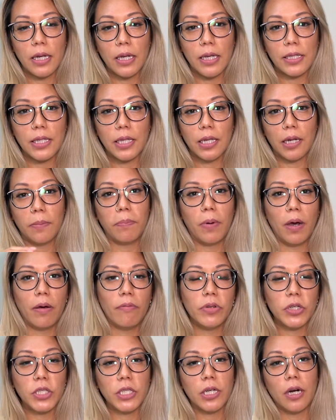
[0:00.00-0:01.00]
is it above
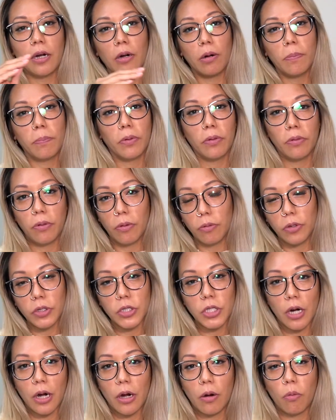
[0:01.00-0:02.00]
the chart or below the
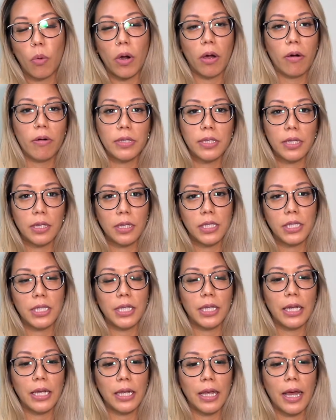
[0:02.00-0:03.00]
chart? Where is it
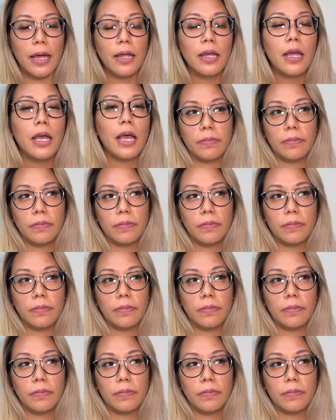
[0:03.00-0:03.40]
sitting at?